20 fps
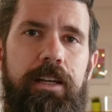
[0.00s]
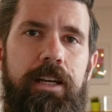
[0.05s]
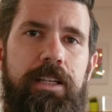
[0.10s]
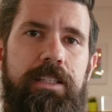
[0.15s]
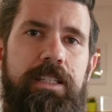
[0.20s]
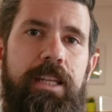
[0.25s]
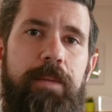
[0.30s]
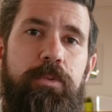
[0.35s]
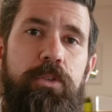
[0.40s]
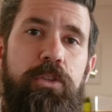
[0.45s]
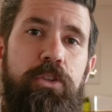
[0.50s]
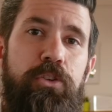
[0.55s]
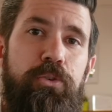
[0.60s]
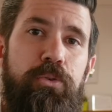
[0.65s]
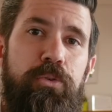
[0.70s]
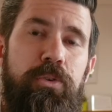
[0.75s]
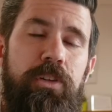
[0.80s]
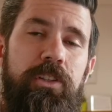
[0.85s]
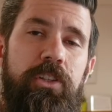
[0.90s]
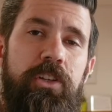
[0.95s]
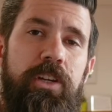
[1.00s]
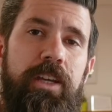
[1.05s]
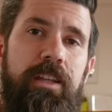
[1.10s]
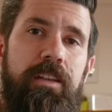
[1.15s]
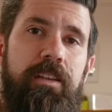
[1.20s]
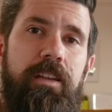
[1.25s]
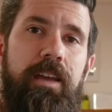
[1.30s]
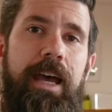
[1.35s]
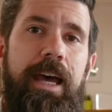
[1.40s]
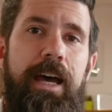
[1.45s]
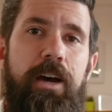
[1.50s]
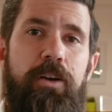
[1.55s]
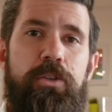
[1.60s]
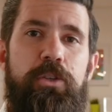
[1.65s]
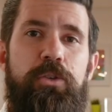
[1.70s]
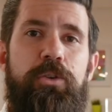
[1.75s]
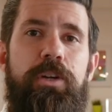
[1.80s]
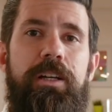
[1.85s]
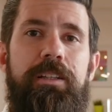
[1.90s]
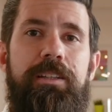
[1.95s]
Step two, look at how
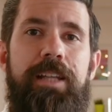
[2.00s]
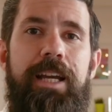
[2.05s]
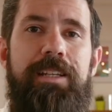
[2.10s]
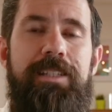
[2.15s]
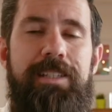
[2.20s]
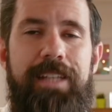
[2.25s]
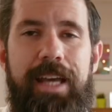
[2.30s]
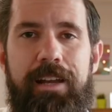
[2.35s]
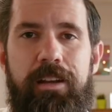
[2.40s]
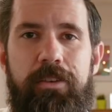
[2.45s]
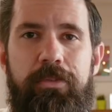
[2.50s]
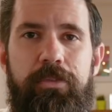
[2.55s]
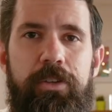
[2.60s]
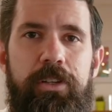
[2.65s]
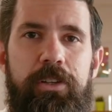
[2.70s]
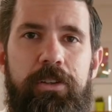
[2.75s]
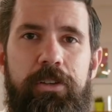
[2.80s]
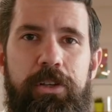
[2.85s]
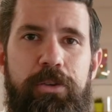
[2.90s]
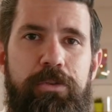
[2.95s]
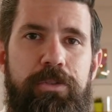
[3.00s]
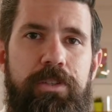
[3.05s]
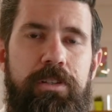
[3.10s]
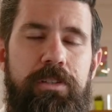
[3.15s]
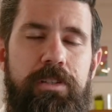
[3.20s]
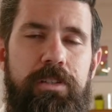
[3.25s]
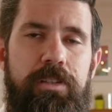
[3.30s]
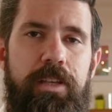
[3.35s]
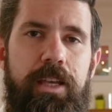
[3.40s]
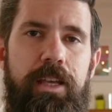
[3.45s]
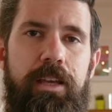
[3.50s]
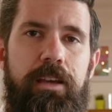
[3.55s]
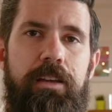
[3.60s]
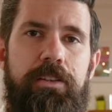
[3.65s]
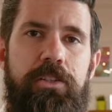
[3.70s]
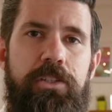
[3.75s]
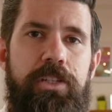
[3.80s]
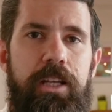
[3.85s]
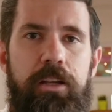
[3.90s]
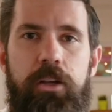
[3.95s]
you collect data for your users and
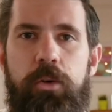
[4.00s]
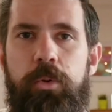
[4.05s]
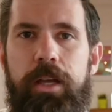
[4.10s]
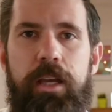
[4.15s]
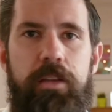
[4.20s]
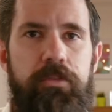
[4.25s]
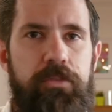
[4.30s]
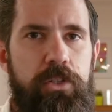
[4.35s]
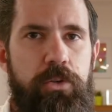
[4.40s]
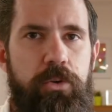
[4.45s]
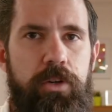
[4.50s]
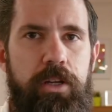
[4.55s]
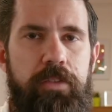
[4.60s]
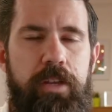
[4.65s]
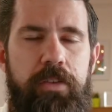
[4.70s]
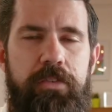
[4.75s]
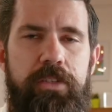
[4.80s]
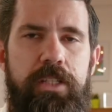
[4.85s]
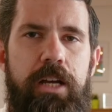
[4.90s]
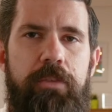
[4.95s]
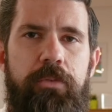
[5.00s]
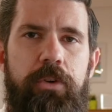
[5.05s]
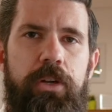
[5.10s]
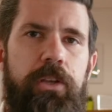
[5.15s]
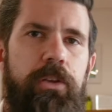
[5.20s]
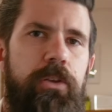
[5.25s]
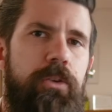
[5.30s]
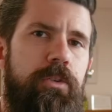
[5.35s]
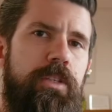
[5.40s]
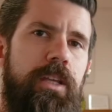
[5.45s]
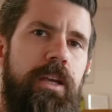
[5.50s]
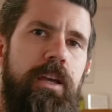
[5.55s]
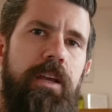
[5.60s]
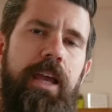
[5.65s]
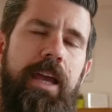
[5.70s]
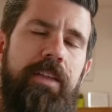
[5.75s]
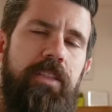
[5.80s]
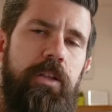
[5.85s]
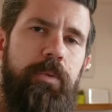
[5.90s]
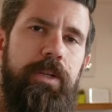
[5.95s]
just take a quick inventory of the different software you use
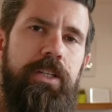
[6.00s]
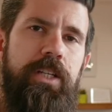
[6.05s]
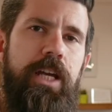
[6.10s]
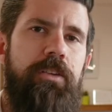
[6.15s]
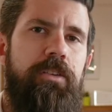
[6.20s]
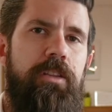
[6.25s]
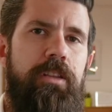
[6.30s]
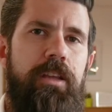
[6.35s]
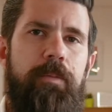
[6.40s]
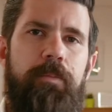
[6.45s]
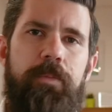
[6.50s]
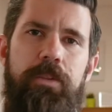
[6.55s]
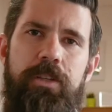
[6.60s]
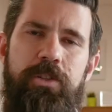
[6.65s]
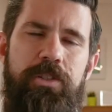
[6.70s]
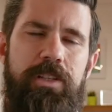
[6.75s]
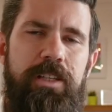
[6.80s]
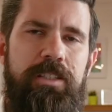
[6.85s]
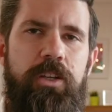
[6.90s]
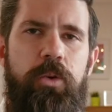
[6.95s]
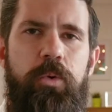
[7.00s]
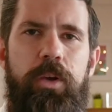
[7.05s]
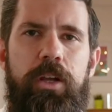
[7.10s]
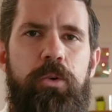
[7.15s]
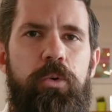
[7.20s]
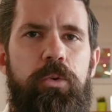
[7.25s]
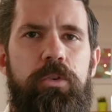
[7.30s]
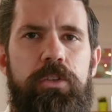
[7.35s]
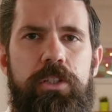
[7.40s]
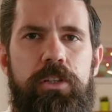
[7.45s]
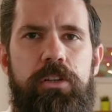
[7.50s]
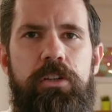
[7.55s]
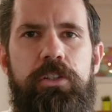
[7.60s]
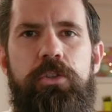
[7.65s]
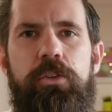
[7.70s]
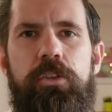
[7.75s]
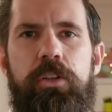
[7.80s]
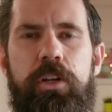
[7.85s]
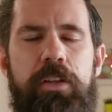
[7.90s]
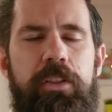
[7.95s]
and then reach out to them. Usually it's a quick Google search
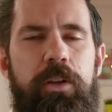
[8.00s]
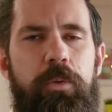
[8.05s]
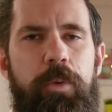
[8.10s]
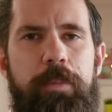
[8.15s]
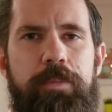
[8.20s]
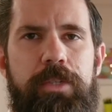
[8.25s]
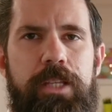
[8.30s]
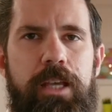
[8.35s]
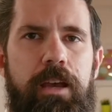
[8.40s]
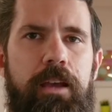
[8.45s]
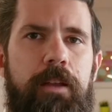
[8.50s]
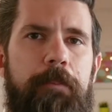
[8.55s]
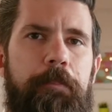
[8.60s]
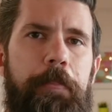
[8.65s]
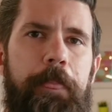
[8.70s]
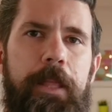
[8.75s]
or look on their website.